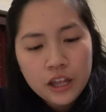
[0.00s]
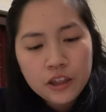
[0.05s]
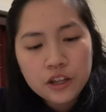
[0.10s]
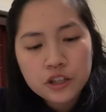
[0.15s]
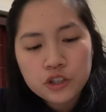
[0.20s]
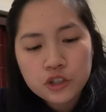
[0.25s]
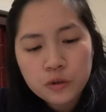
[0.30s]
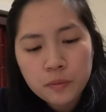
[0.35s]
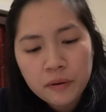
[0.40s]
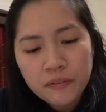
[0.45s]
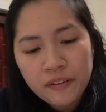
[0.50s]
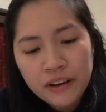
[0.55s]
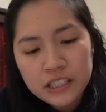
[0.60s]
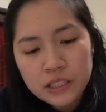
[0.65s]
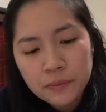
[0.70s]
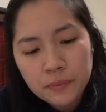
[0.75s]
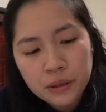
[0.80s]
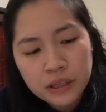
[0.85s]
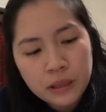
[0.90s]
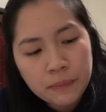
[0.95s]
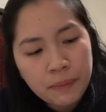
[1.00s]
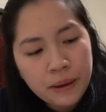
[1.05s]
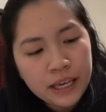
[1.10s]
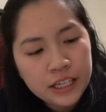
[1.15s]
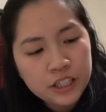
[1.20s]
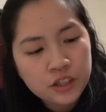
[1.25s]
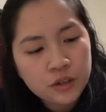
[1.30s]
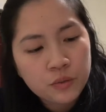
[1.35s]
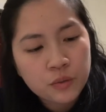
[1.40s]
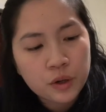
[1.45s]
The supervisor put the
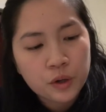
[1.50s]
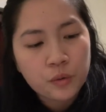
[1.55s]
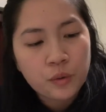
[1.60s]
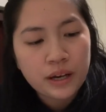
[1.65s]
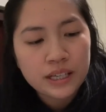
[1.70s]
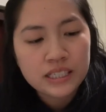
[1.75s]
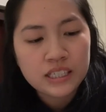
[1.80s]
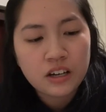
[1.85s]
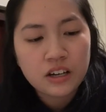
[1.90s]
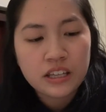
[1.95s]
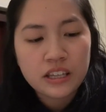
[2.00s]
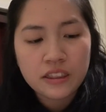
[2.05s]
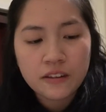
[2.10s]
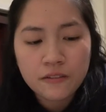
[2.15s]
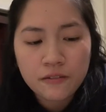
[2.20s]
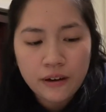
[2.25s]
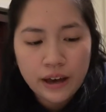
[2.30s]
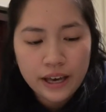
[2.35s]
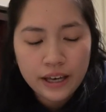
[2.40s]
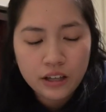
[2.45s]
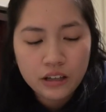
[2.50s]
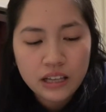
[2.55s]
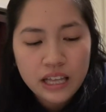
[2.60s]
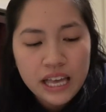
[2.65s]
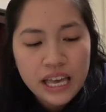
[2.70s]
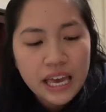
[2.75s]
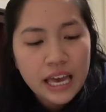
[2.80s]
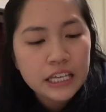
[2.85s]
patient request in the file,